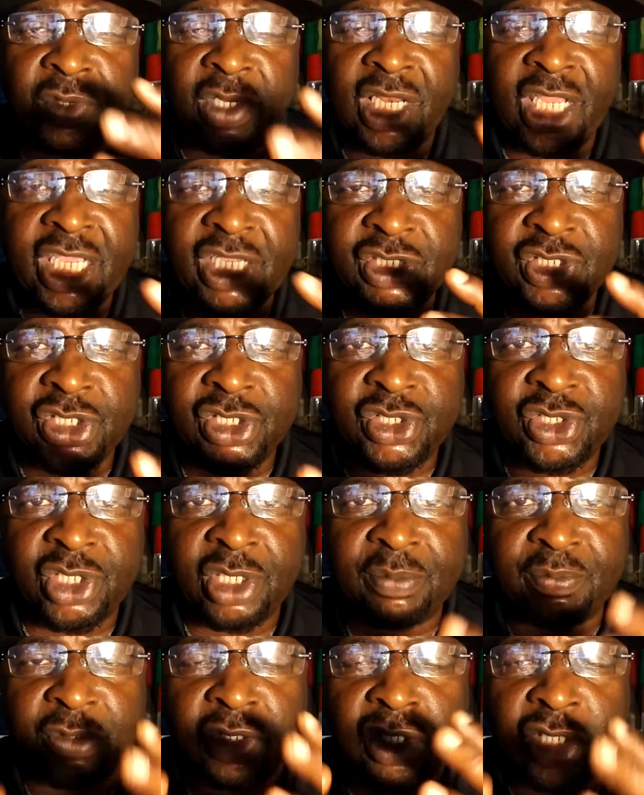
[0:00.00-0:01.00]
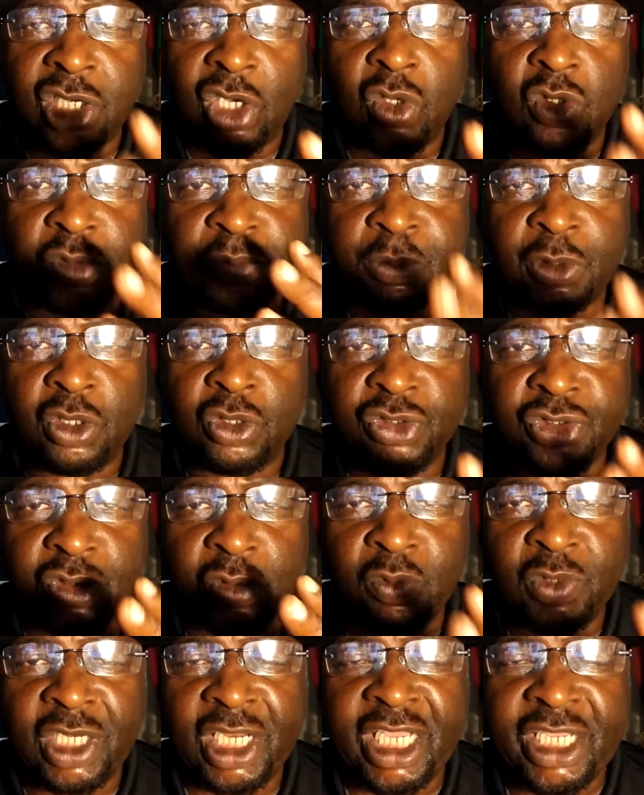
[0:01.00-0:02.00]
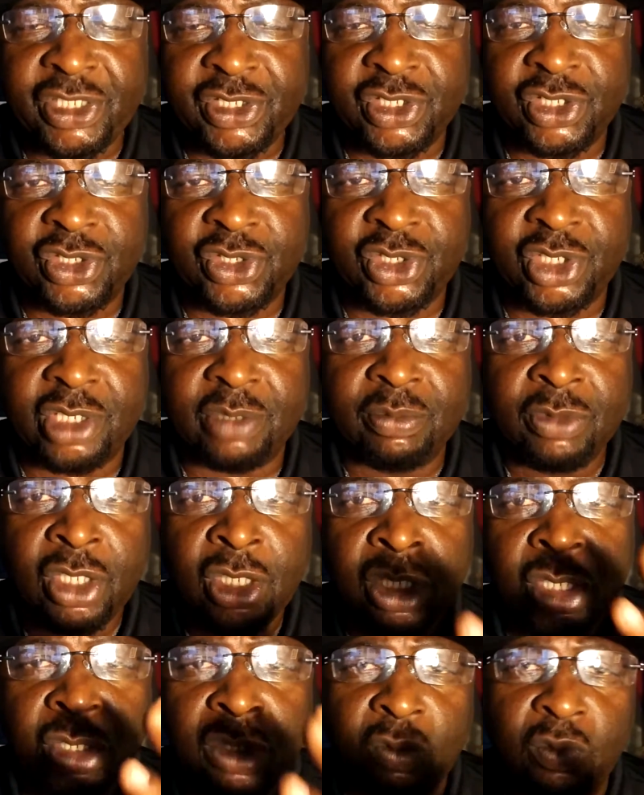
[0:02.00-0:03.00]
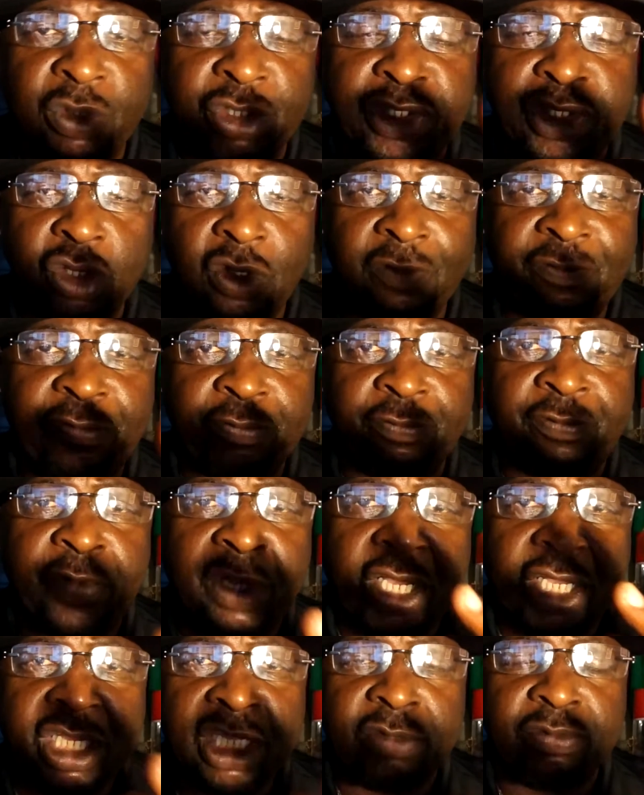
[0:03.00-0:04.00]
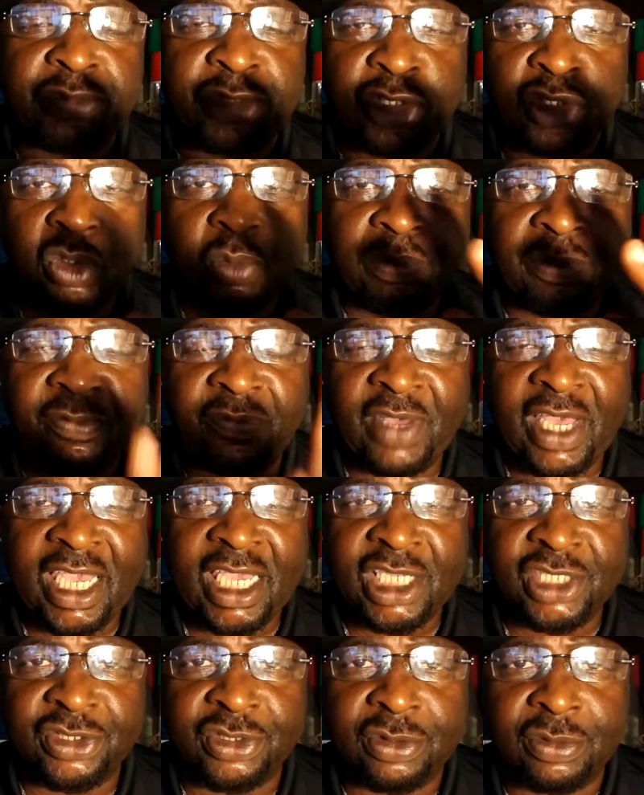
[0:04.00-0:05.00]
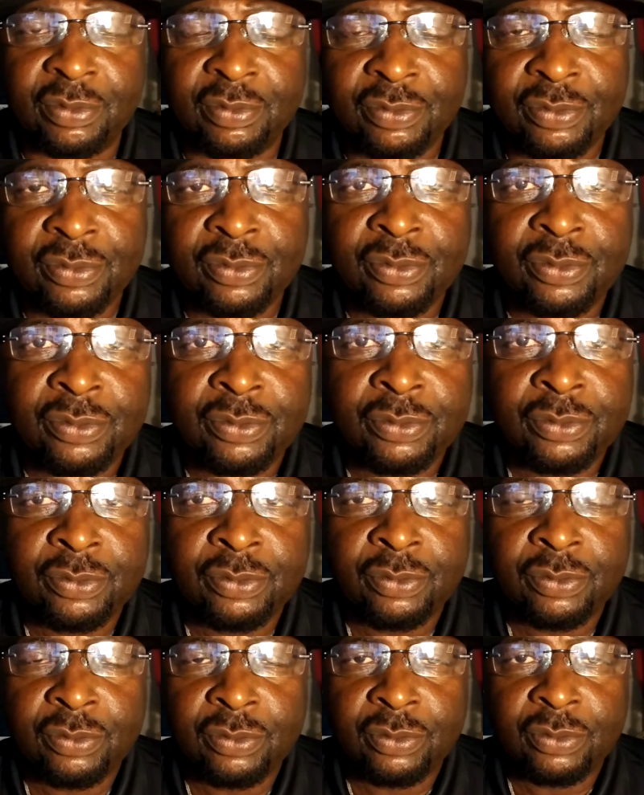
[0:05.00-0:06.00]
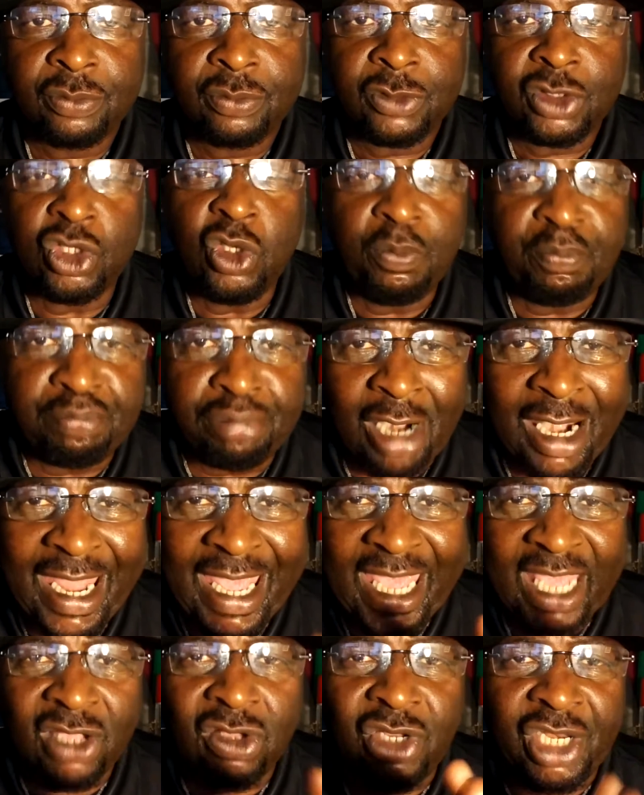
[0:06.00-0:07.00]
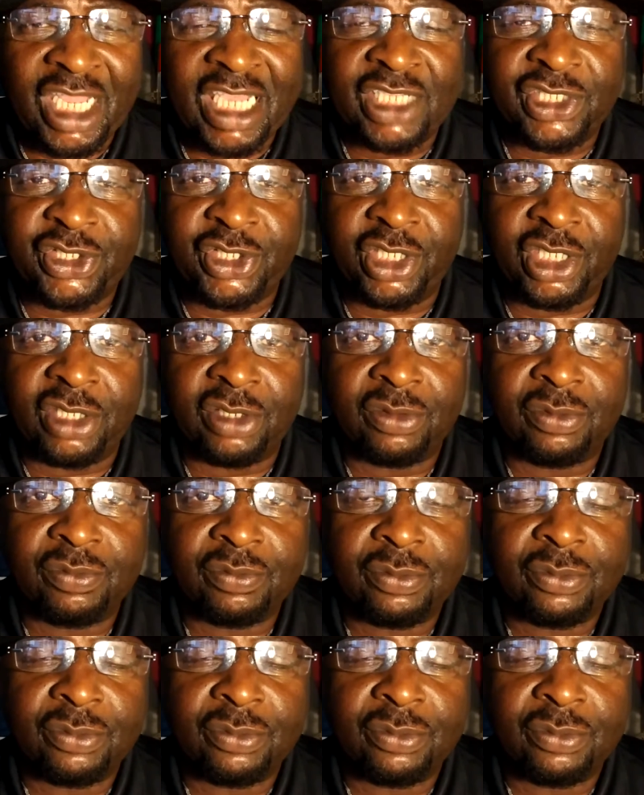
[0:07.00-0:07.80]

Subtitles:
relationship, a close personal relationship with your fucking supervisor. You brag on that shit.